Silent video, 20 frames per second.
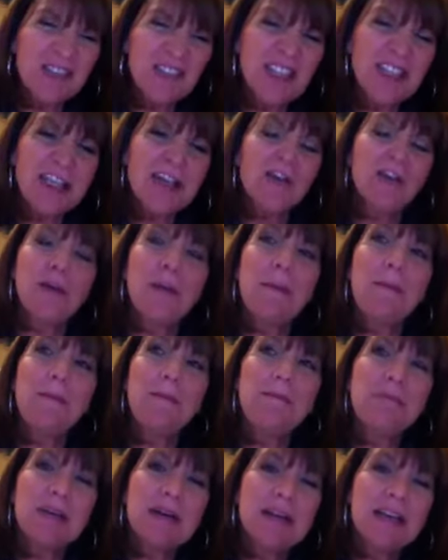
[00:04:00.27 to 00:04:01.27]
really good,
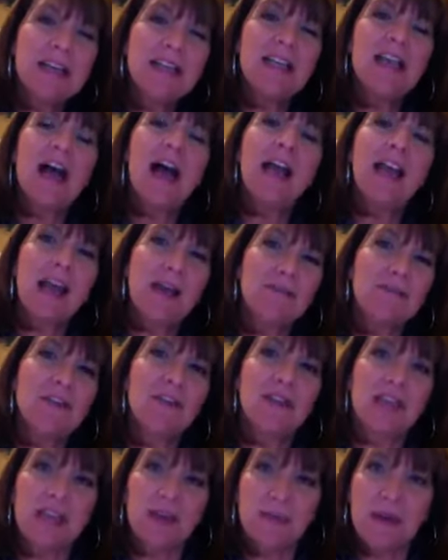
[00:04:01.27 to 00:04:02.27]
but I have to
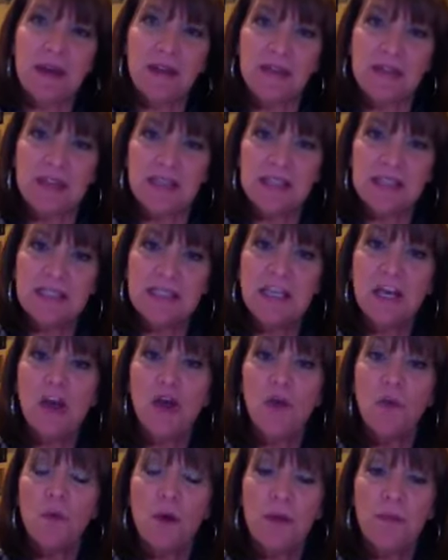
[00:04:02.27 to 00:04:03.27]
think about this.
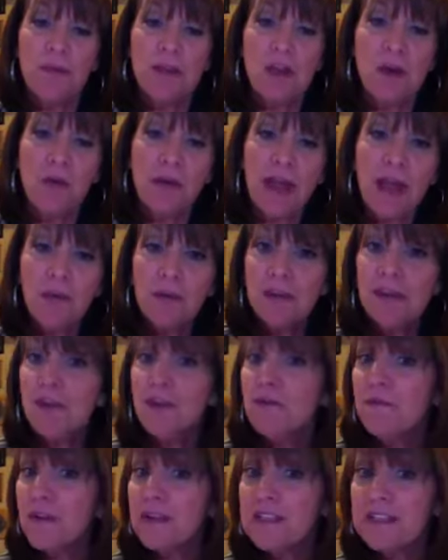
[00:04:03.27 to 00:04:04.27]
Would it be okay with
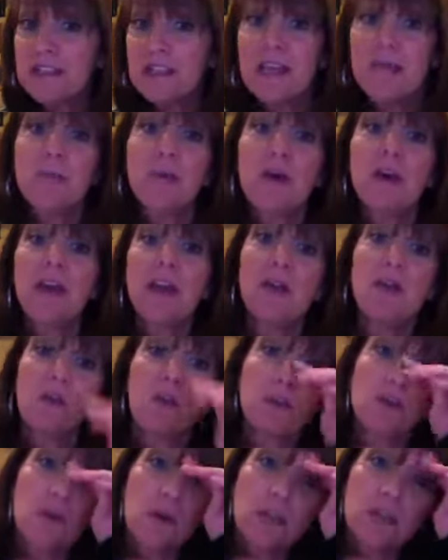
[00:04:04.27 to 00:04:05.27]
you if I sleep on it
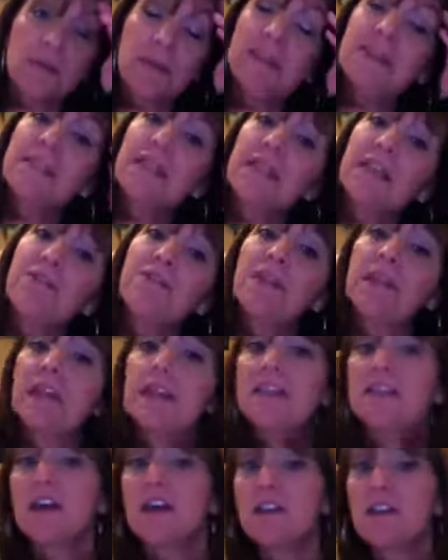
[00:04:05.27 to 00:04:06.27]
or talk to my
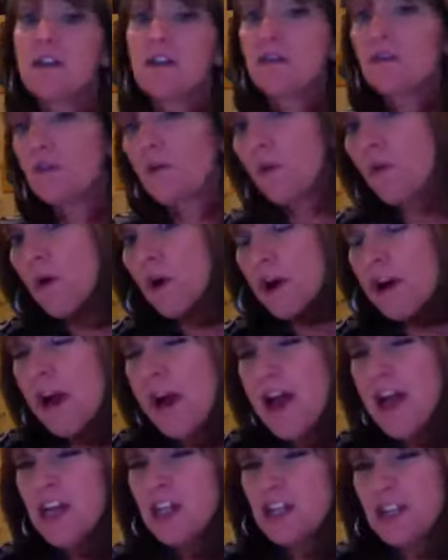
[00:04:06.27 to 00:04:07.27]
significant other or
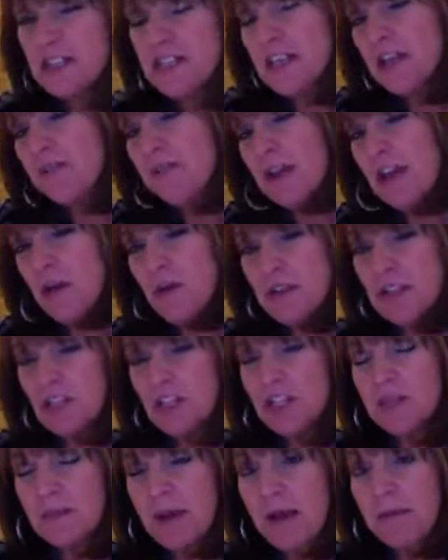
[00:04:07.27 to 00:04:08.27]
just see if any
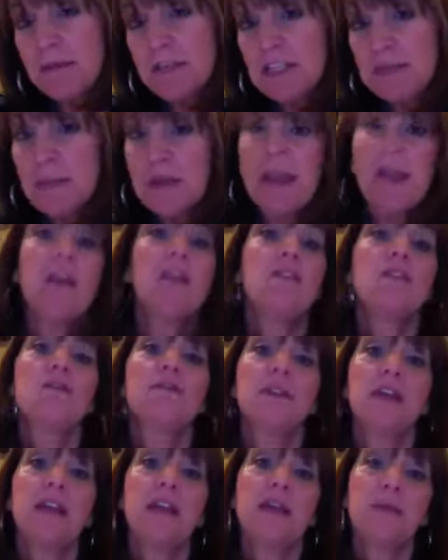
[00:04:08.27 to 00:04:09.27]
questions pop into my head
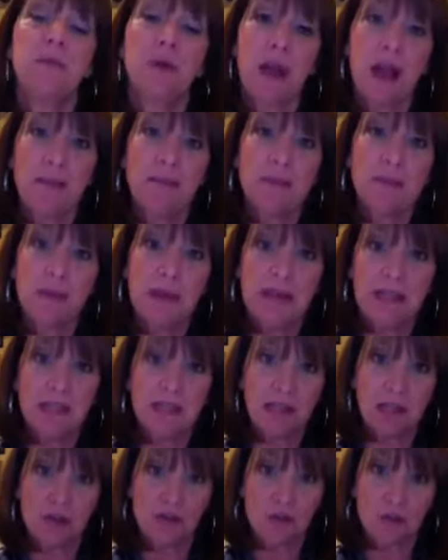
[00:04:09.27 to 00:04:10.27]
overnight and perhaps we could
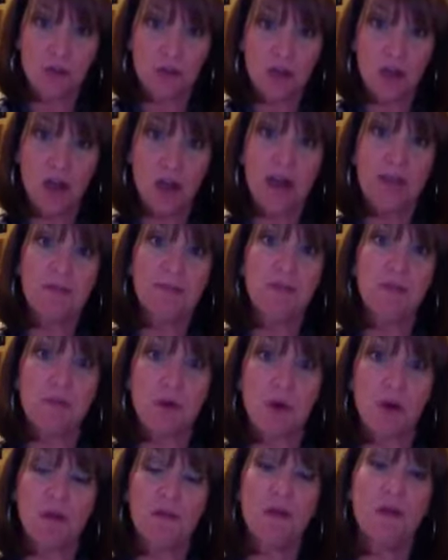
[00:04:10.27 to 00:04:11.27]
schedule a time
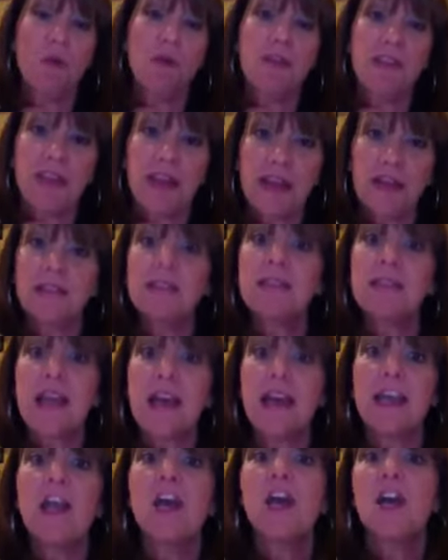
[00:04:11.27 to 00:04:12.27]
tomorrow or the next
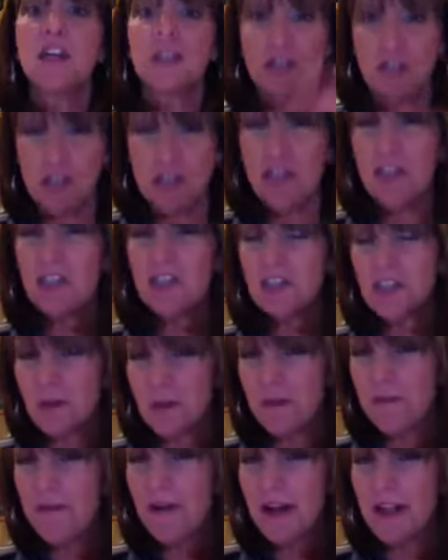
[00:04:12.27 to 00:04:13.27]
day to just
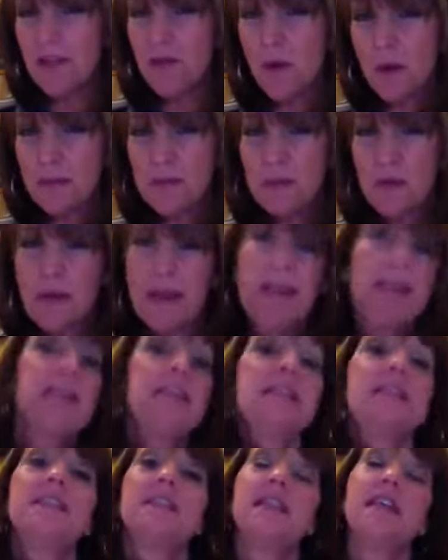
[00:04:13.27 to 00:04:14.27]
do a follow-up so I
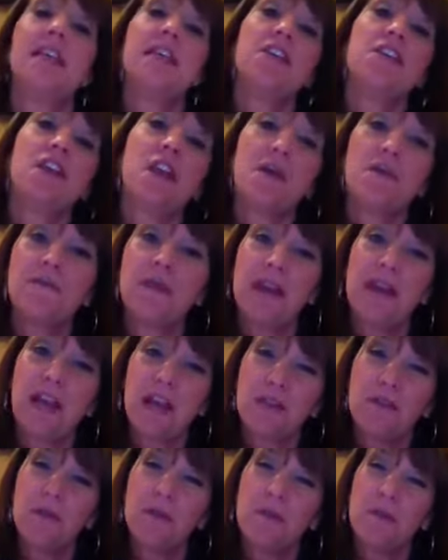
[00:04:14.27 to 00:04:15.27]
can see, you know, if any
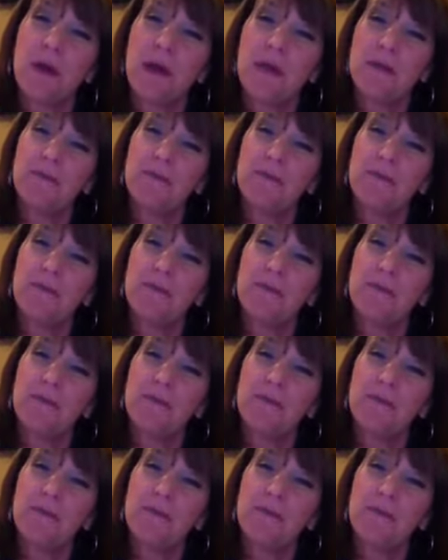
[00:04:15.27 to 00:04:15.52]
other